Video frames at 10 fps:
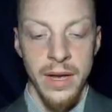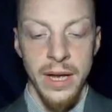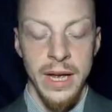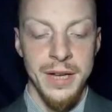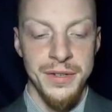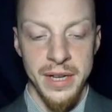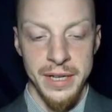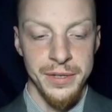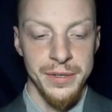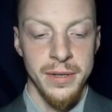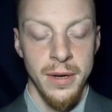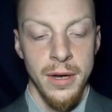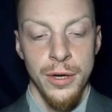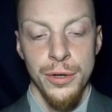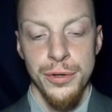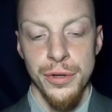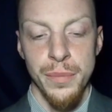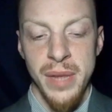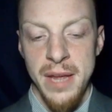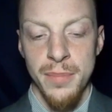He says, "To the
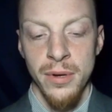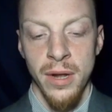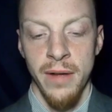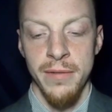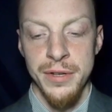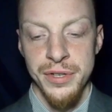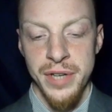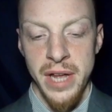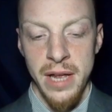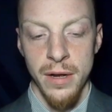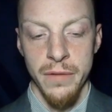people of the state of